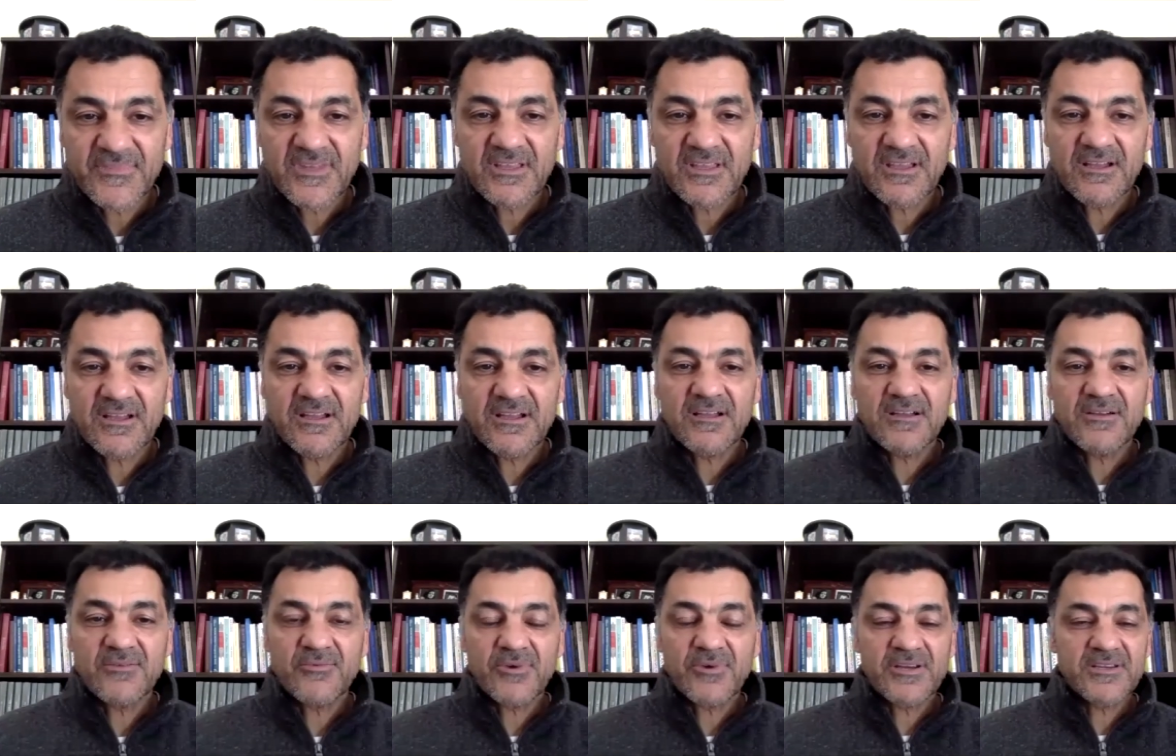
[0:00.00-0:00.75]

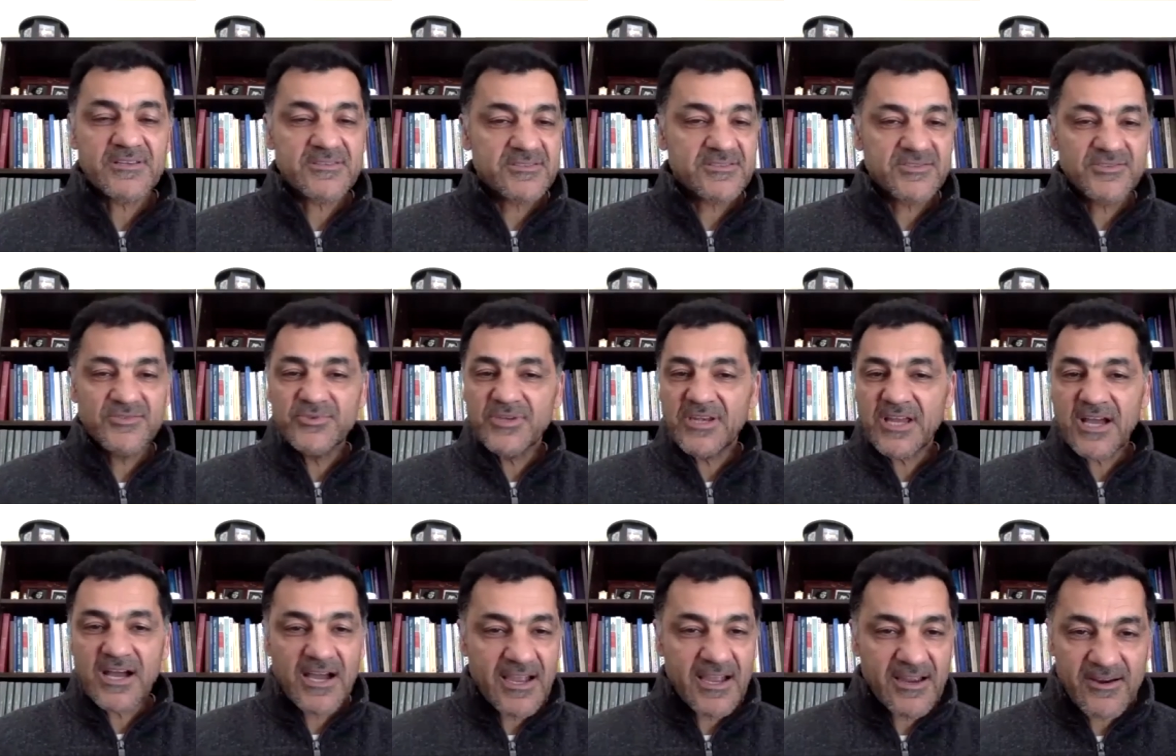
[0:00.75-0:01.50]
Whereas you and
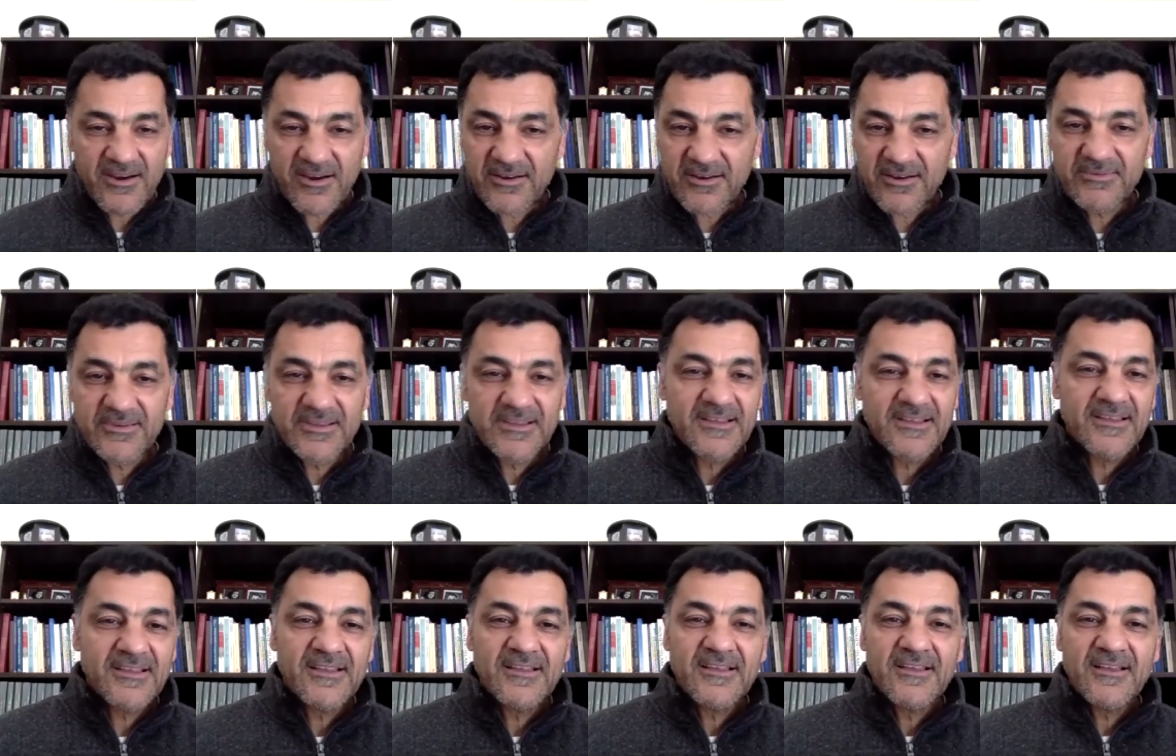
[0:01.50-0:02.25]
I are
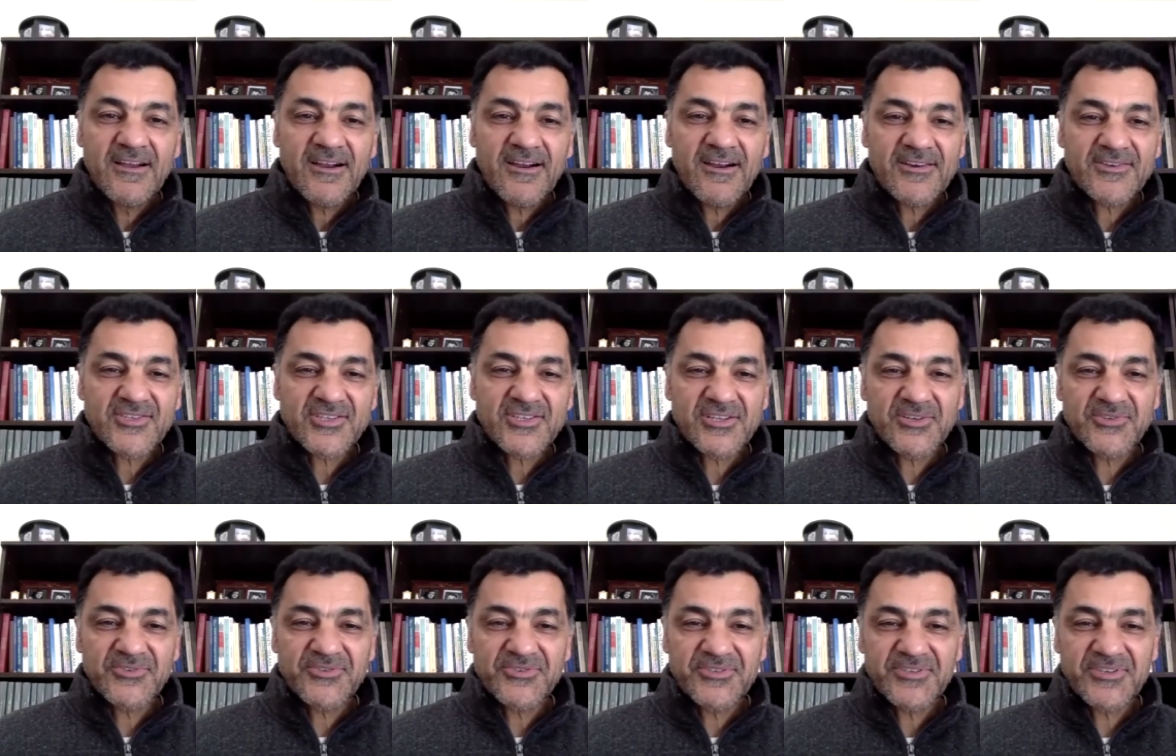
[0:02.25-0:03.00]

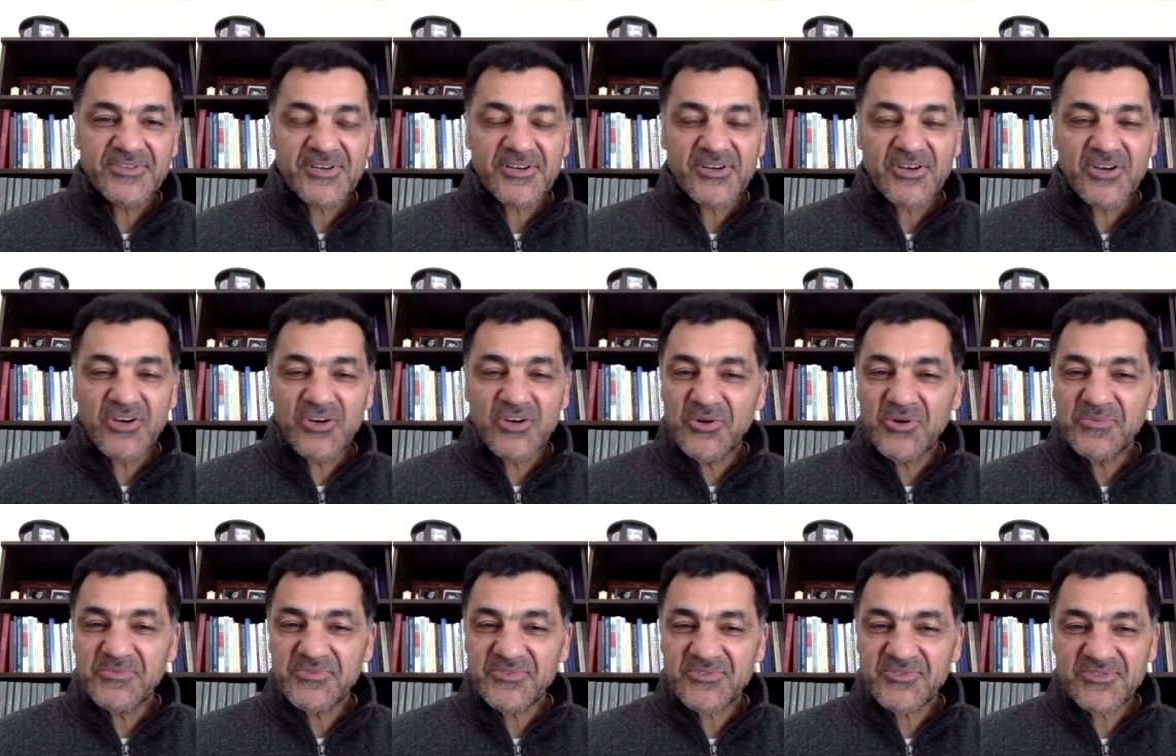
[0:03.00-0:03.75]
sheltered in our
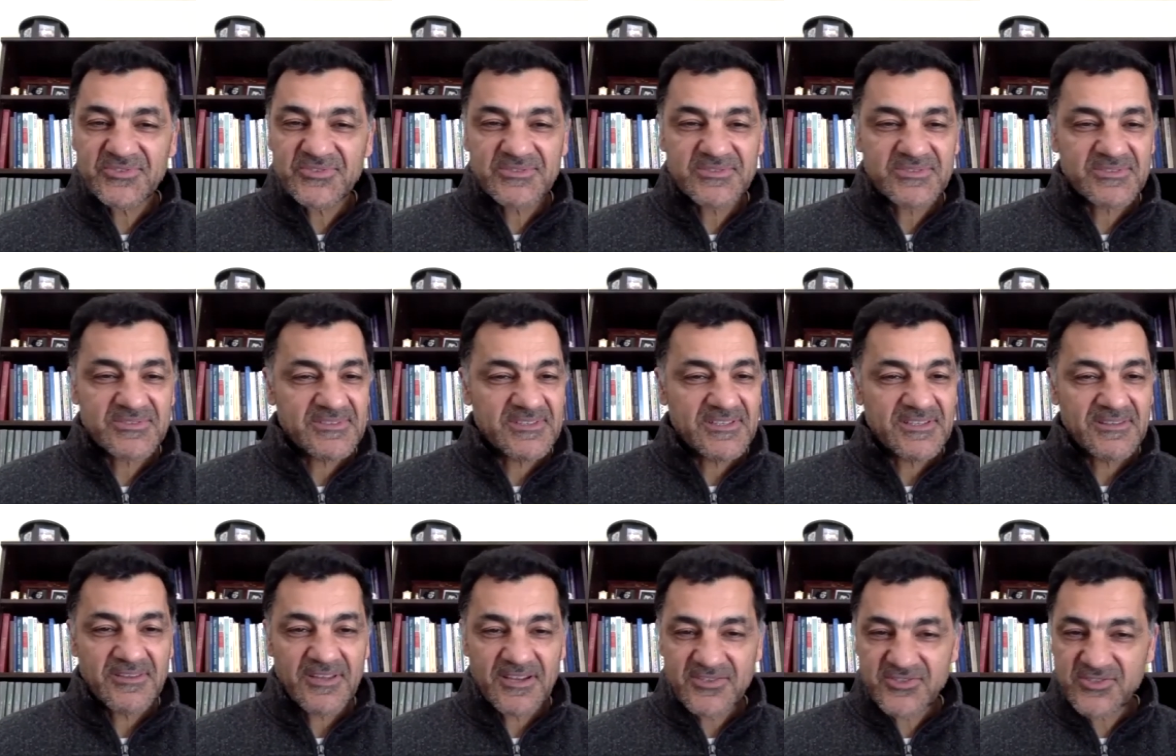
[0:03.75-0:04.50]
homes
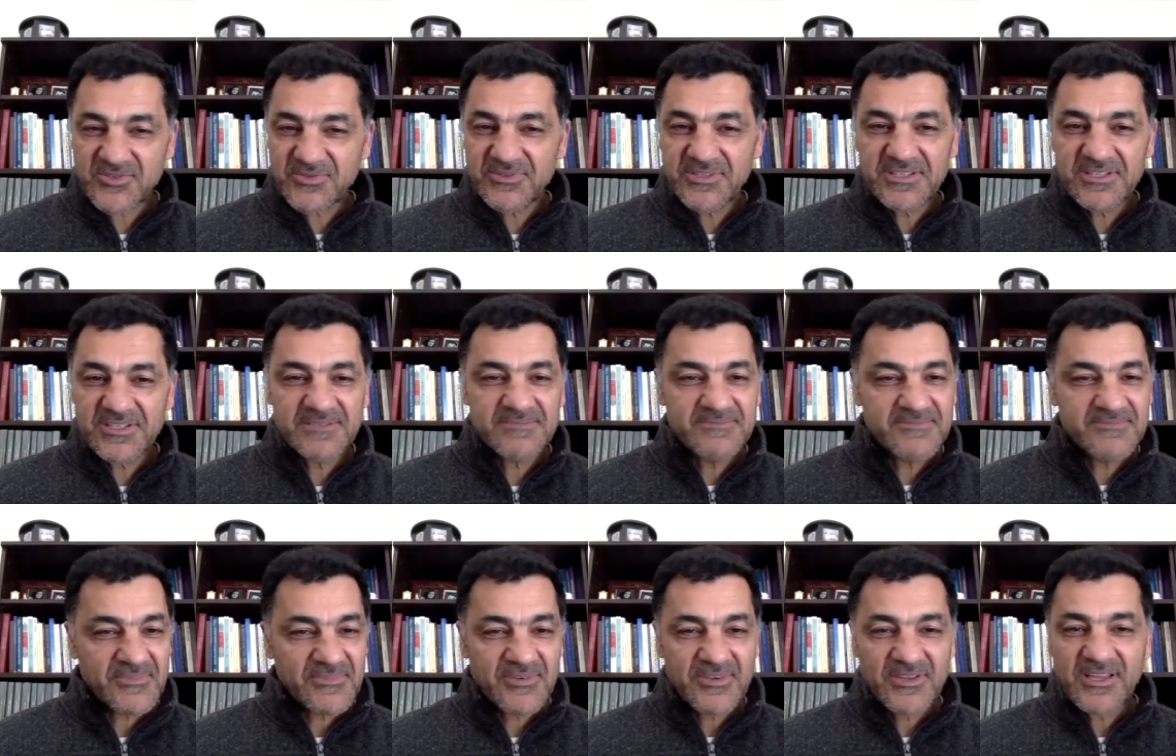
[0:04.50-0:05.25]
in luxury
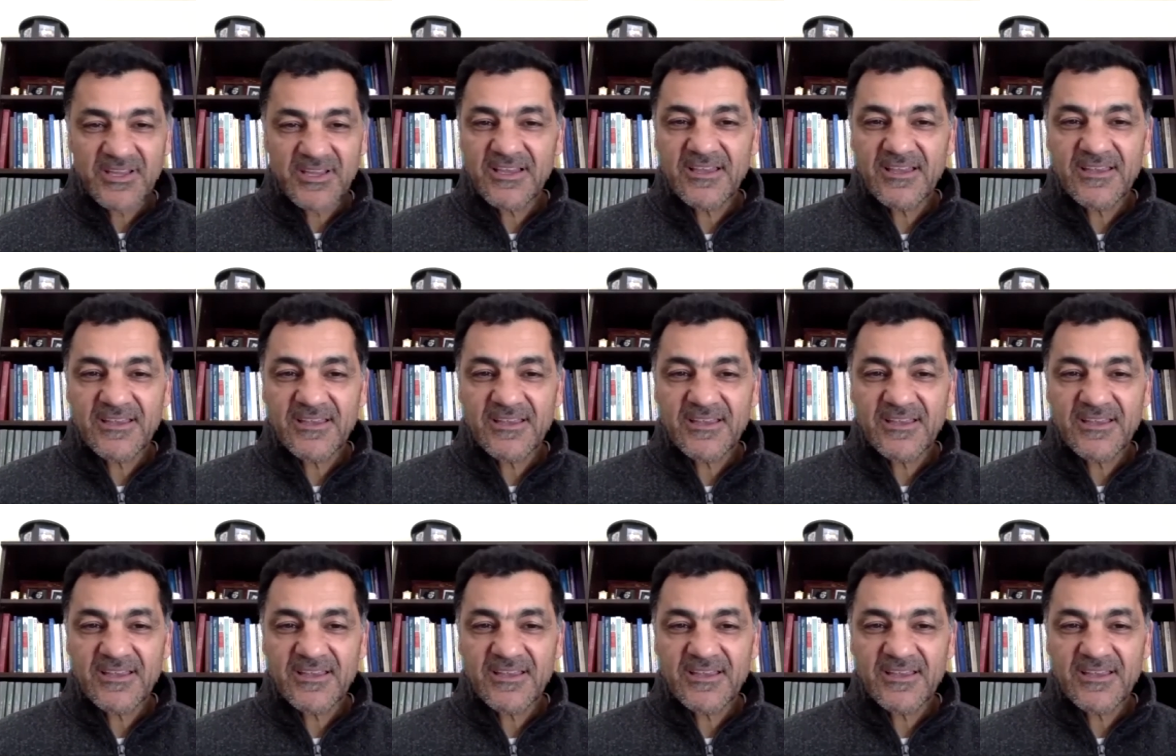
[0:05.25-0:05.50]
and